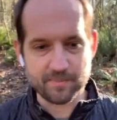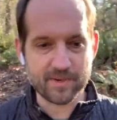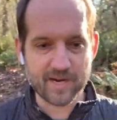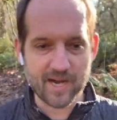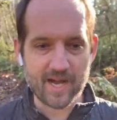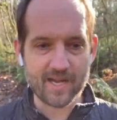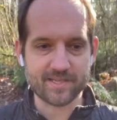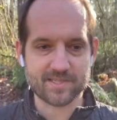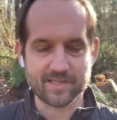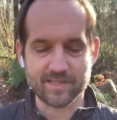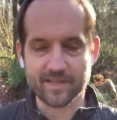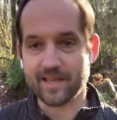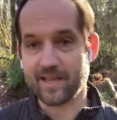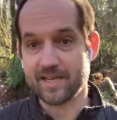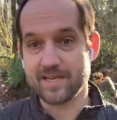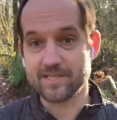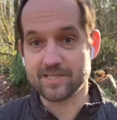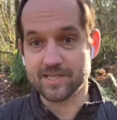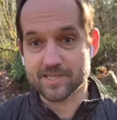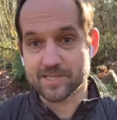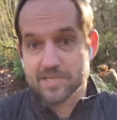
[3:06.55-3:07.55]
constantly, like
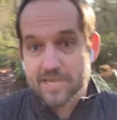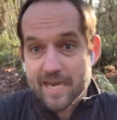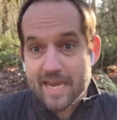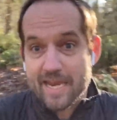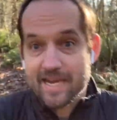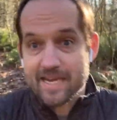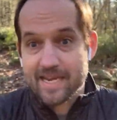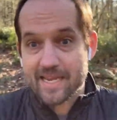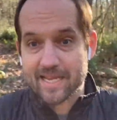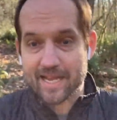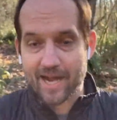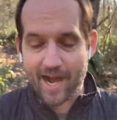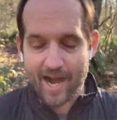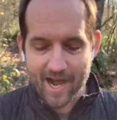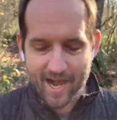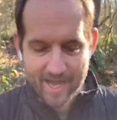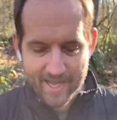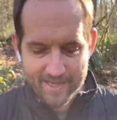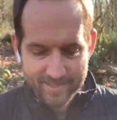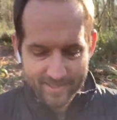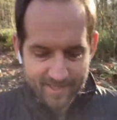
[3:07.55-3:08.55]
he's this needy
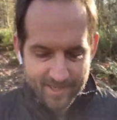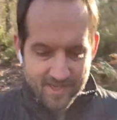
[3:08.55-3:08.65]
God.